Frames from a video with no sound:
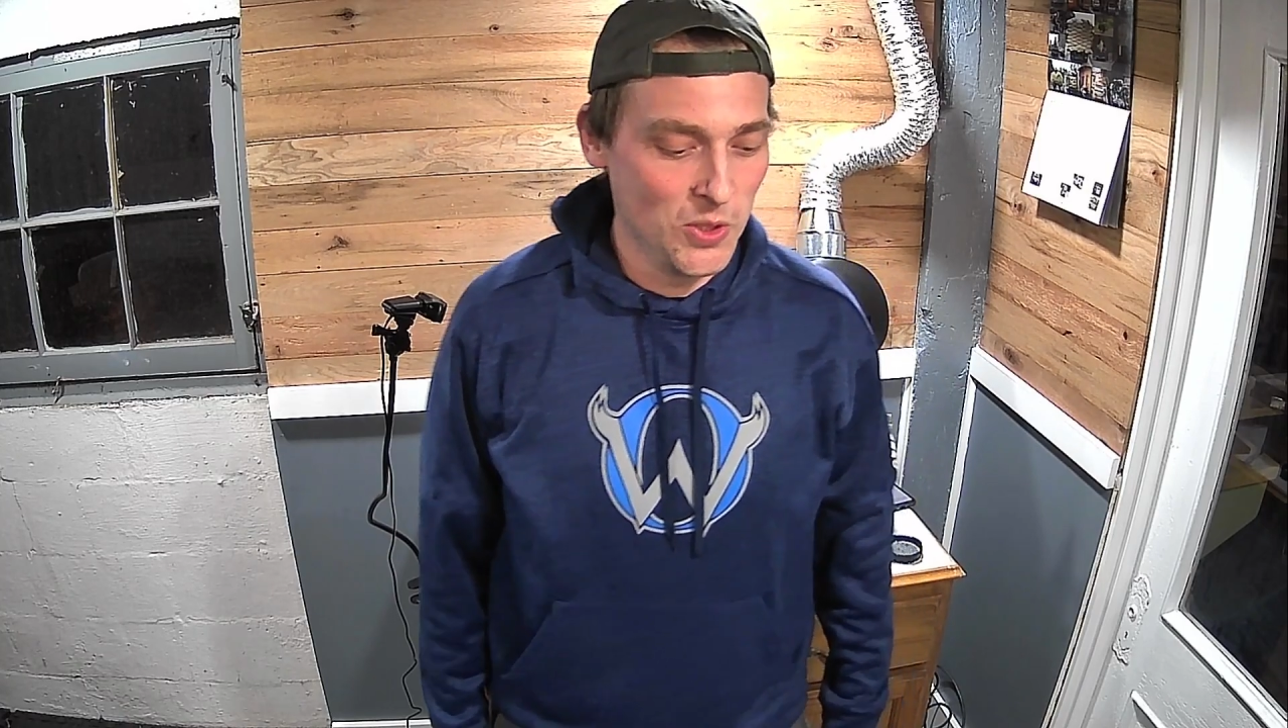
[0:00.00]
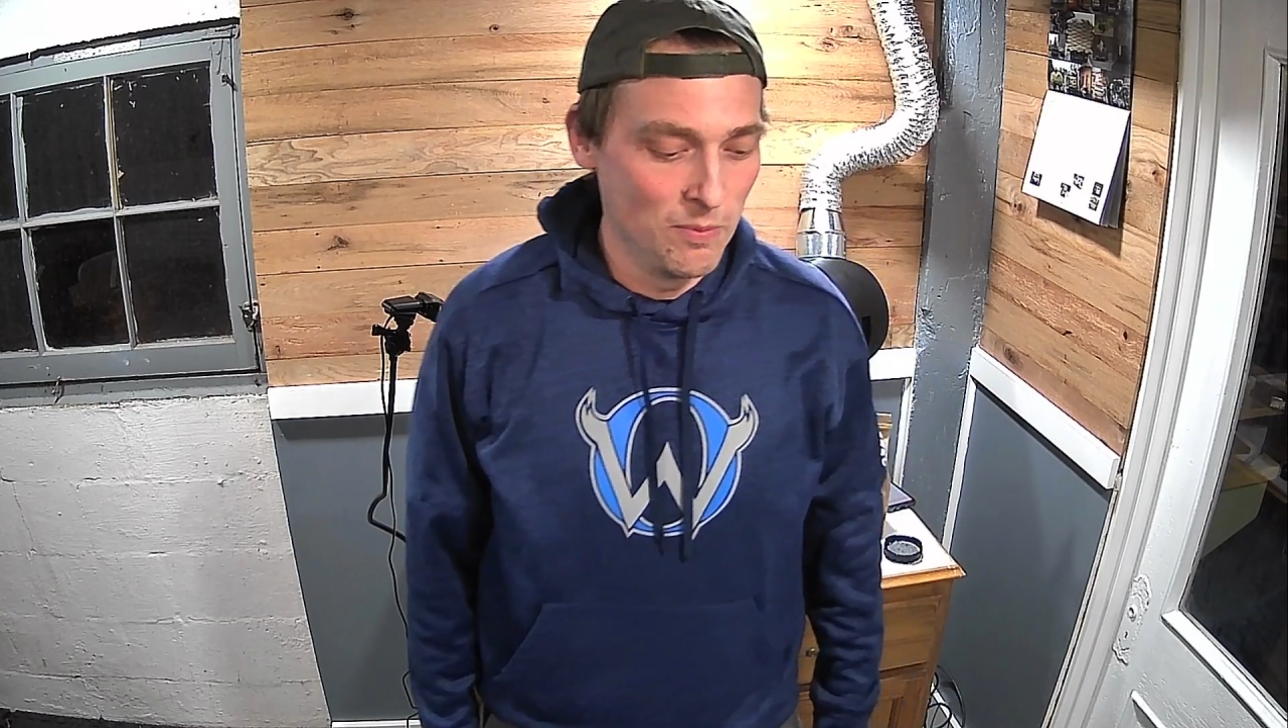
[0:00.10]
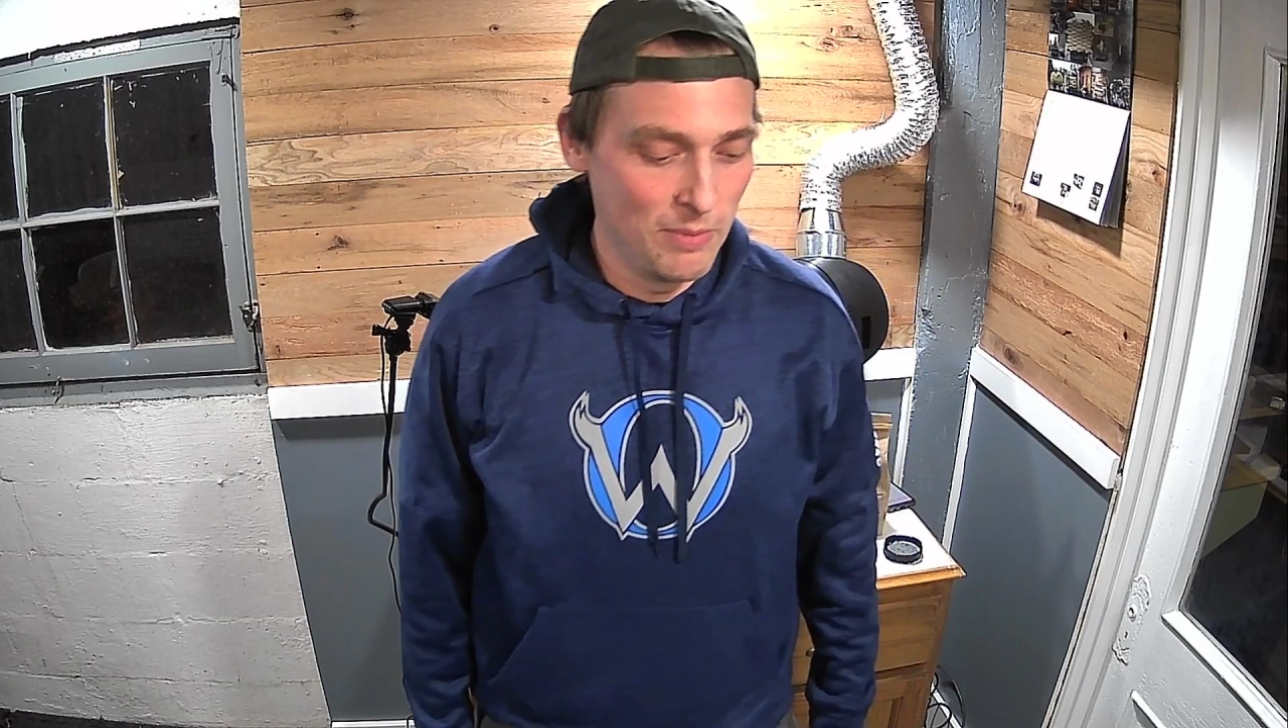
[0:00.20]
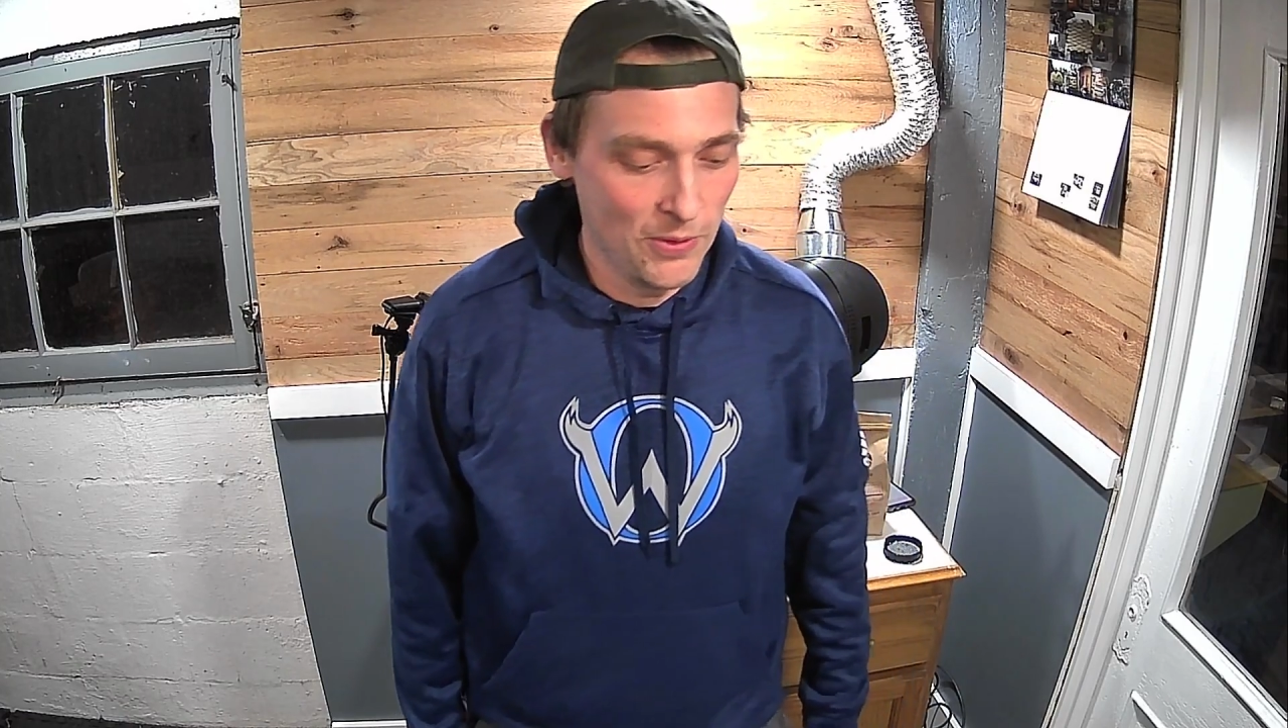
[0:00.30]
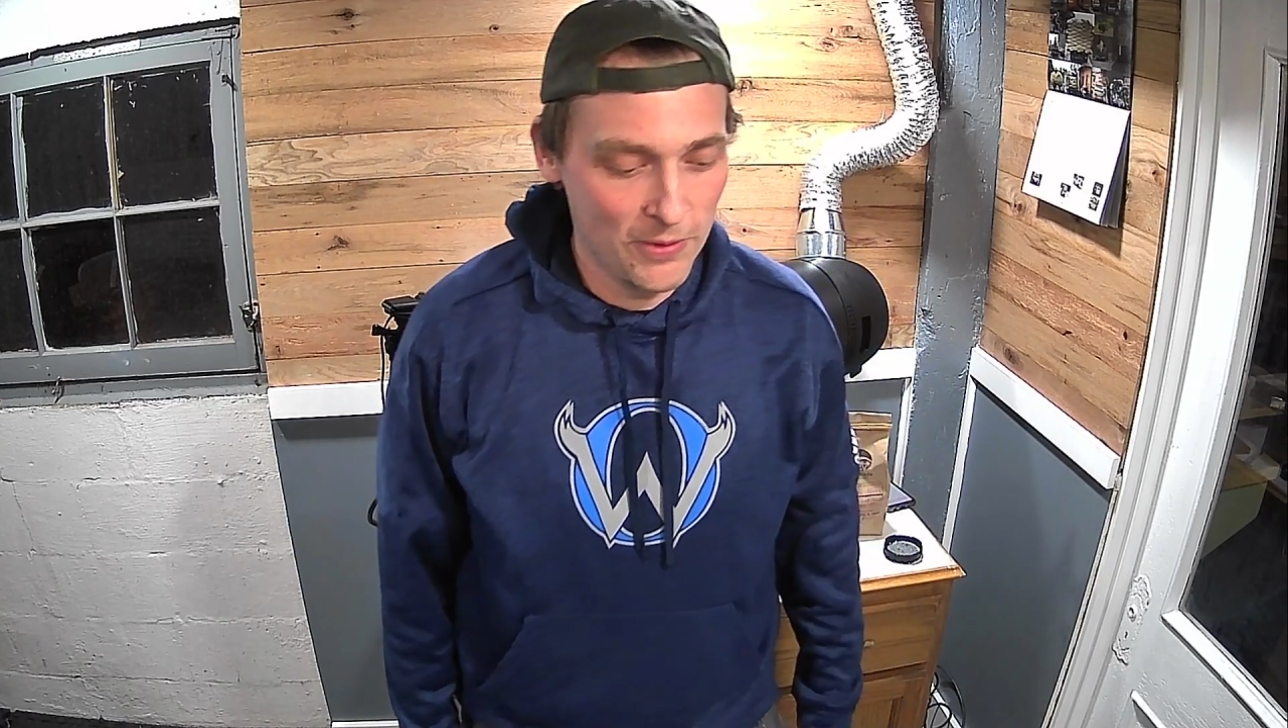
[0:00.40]

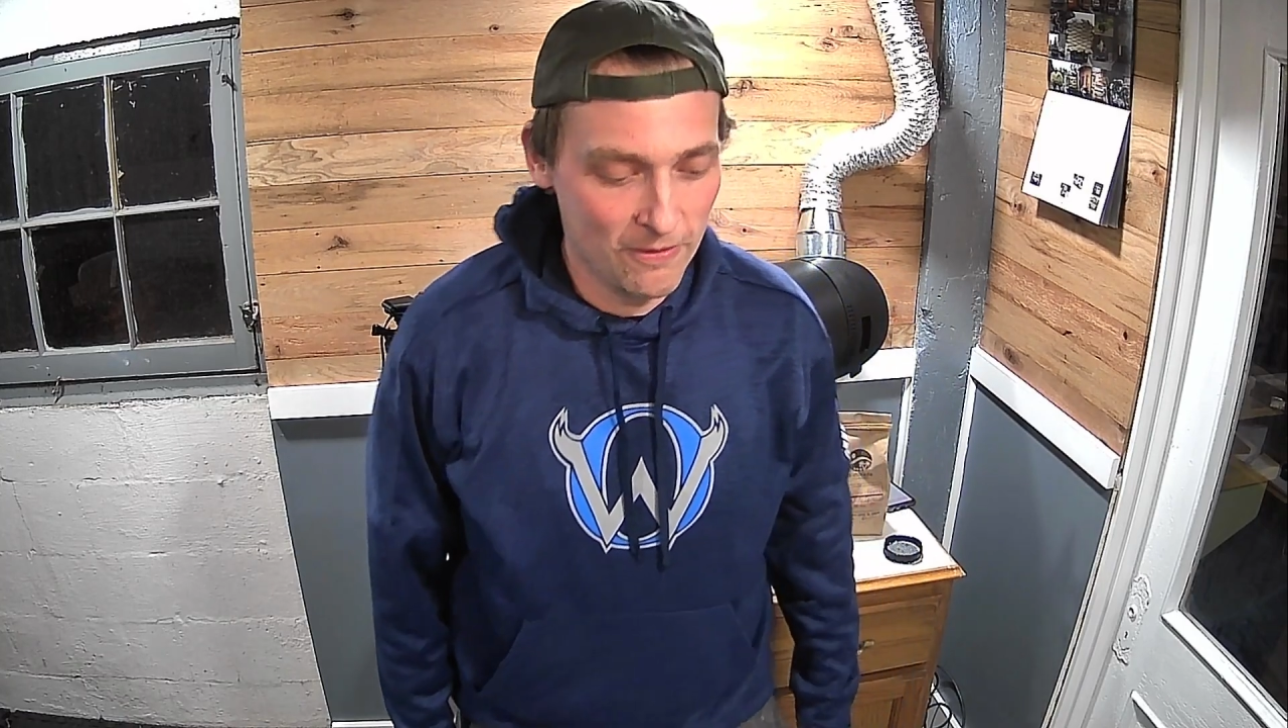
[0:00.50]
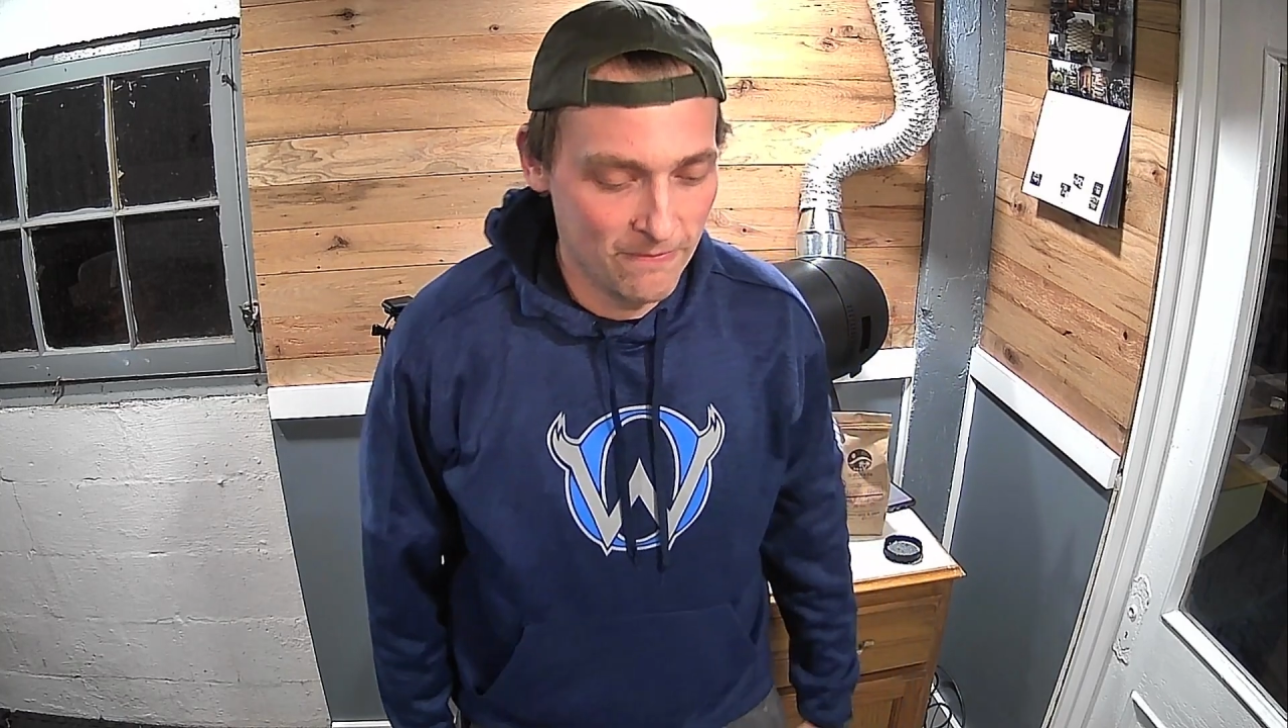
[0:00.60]
both are